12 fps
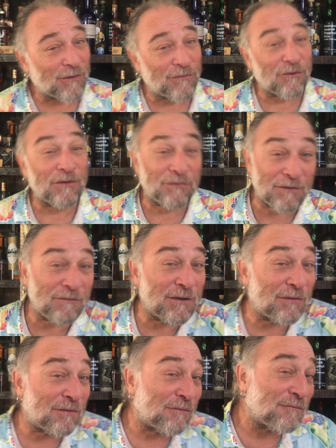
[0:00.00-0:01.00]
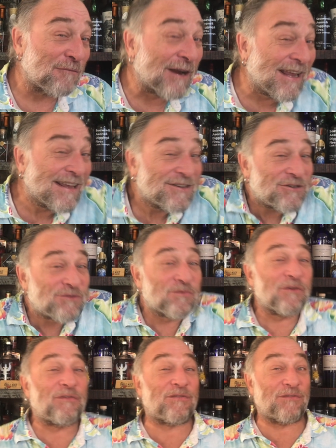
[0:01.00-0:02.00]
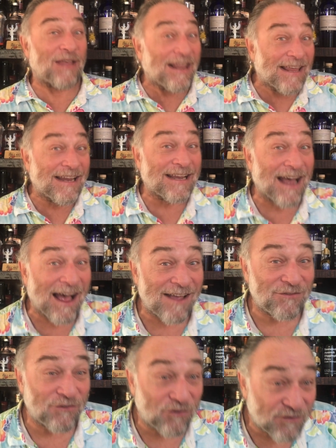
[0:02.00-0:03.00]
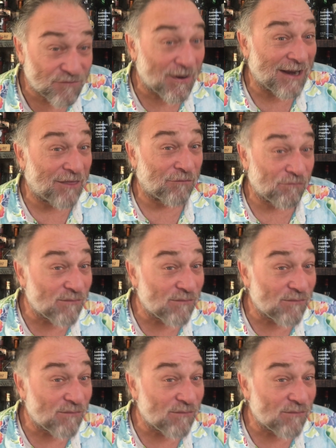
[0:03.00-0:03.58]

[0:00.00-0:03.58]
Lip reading: Sorry, 73-ish, was selling cask strength